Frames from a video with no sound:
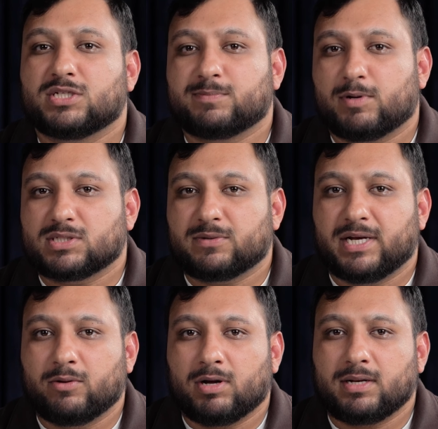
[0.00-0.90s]
sponsor
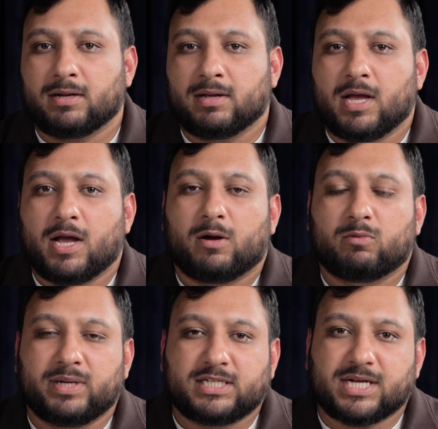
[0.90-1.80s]
anyone,
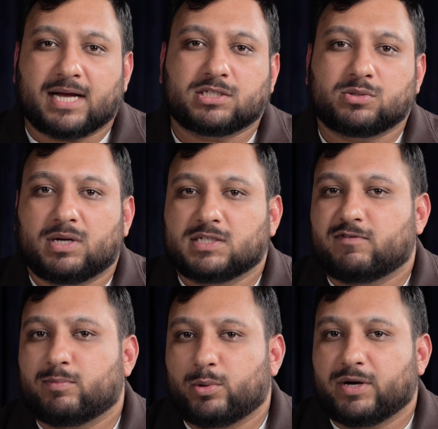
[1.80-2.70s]
reach out to us
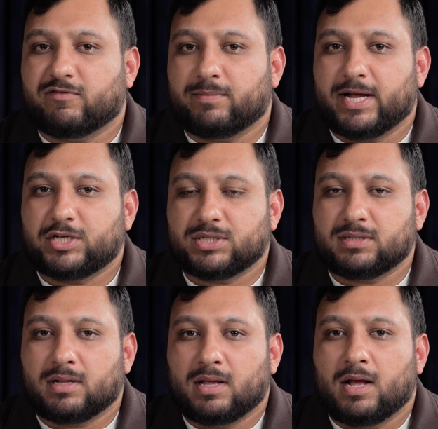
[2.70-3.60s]
for more
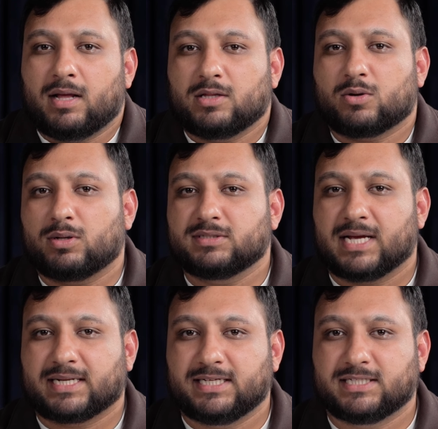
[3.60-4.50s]
information. The
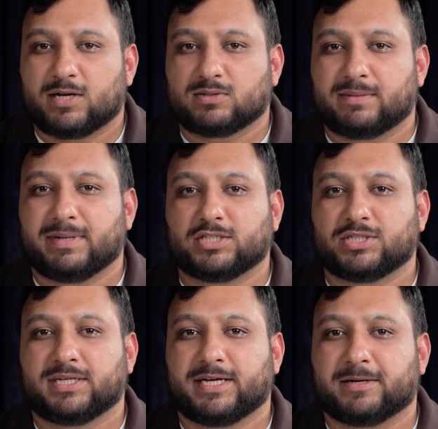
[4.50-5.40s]
contact details are
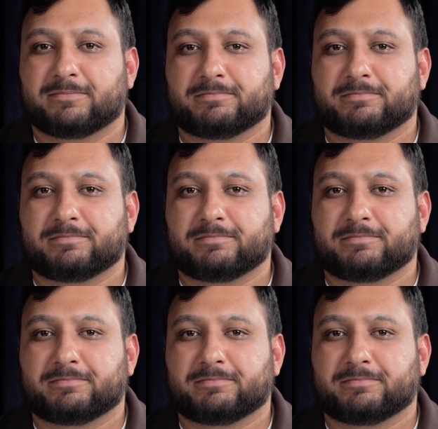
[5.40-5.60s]
mentioned here.